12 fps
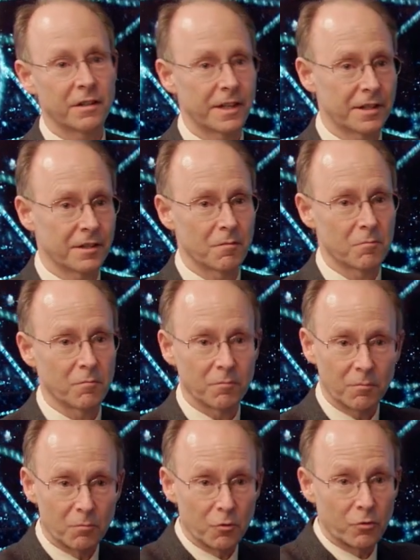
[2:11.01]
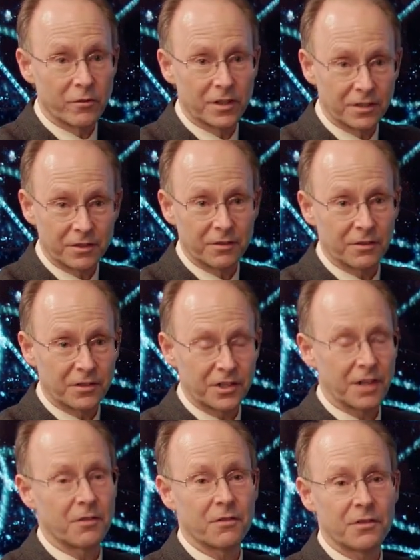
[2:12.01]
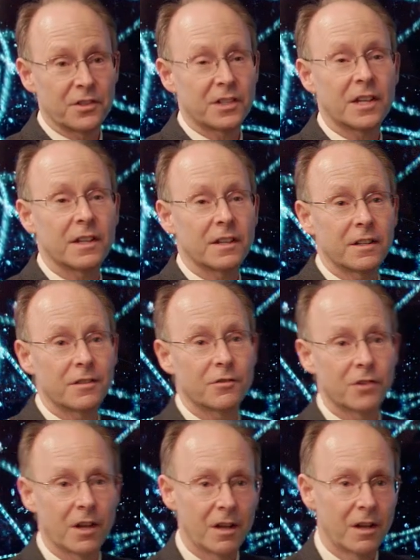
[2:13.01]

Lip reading: they can move it to the center of the stage.